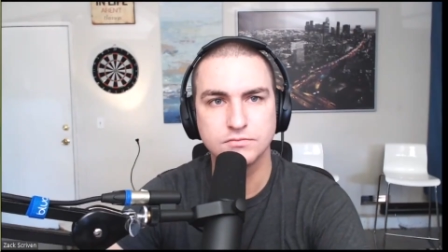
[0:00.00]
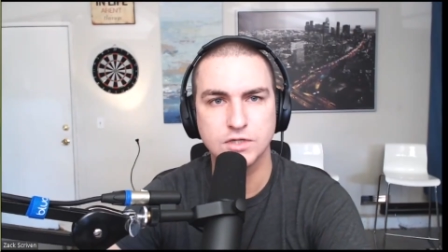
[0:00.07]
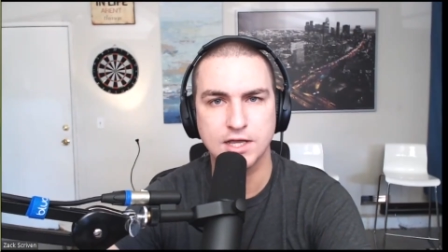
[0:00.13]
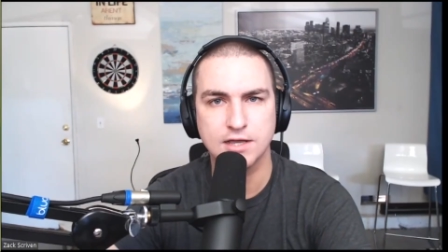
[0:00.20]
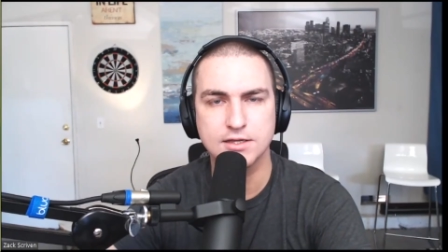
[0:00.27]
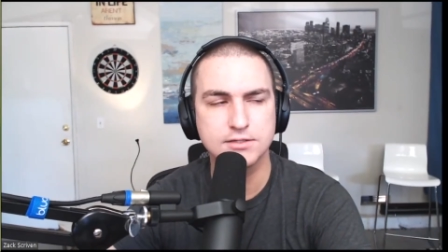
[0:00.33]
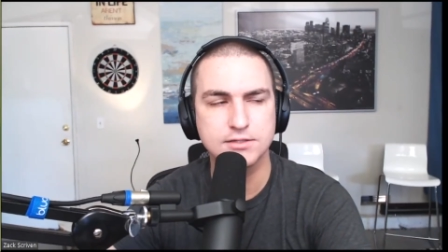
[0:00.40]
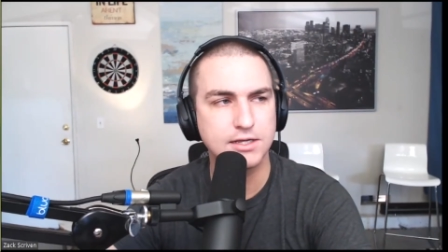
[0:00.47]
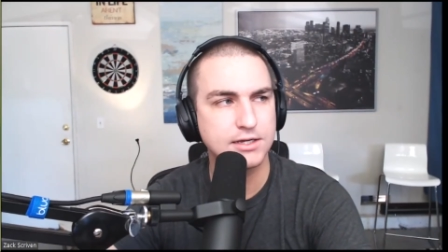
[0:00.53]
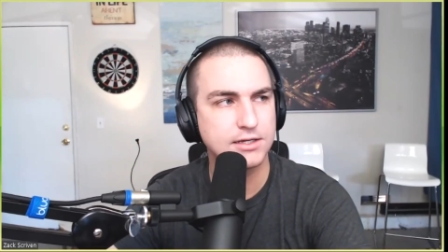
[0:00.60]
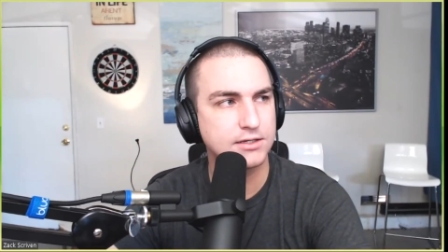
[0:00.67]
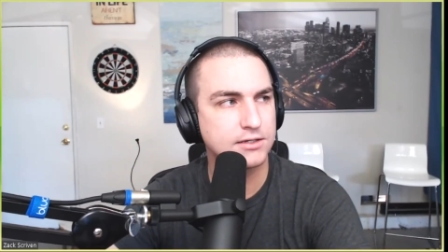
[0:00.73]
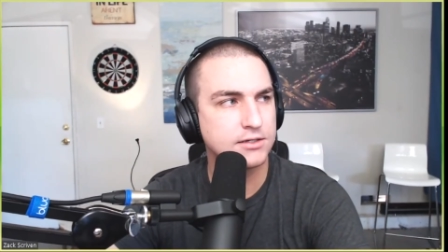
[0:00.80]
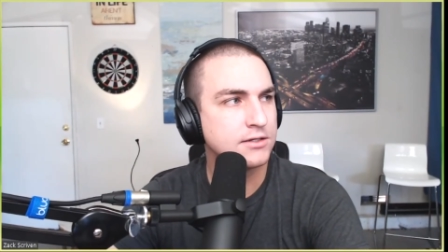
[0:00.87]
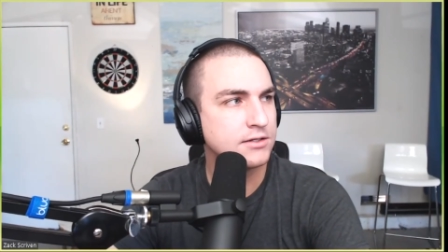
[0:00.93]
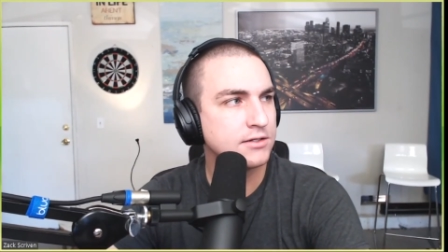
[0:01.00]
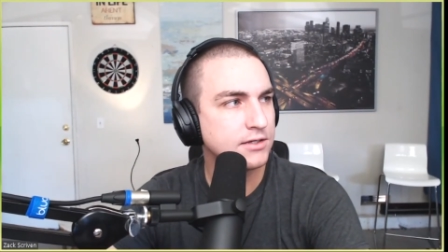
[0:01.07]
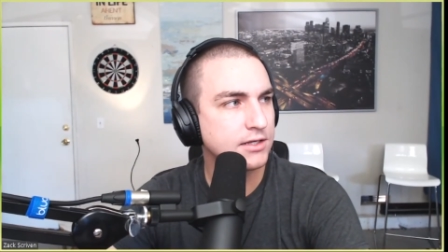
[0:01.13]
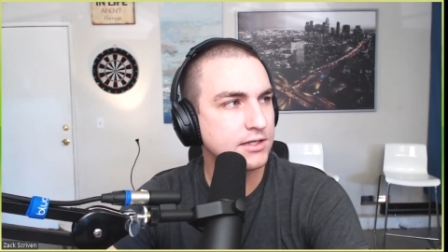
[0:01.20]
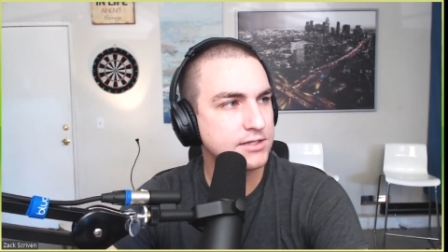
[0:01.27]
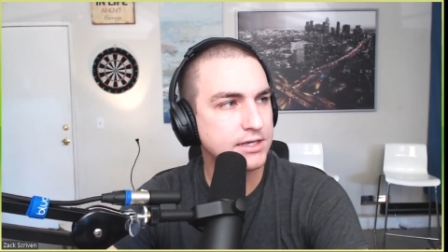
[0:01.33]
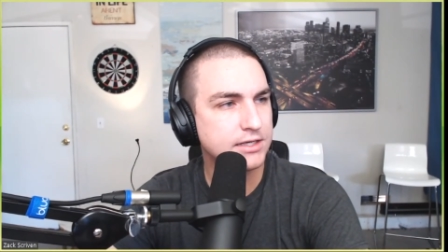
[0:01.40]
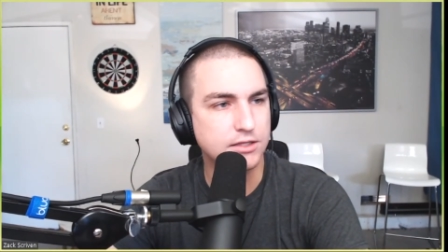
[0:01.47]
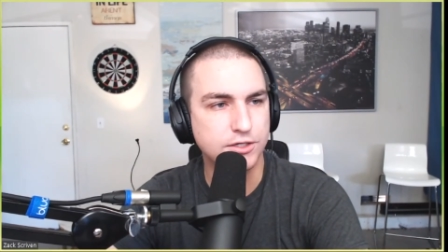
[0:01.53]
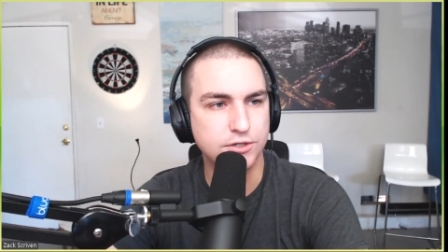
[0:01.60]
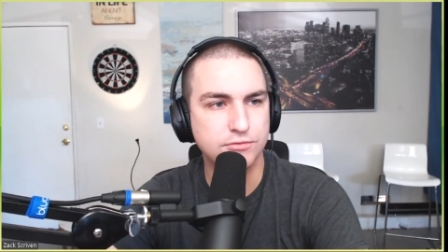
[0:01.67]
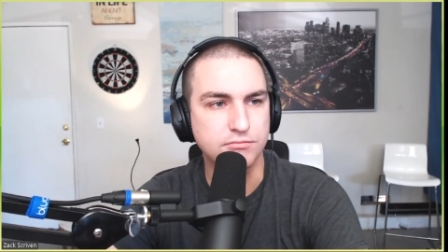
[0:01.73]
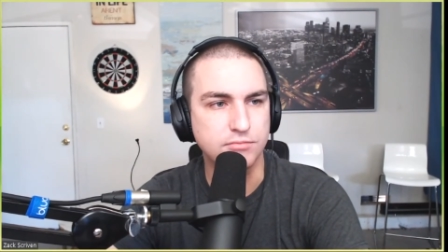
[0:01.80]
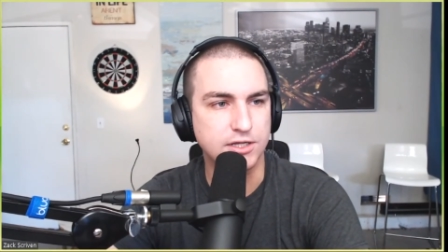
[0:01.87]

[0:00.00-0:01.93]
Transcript: Yeah, it's like Loom,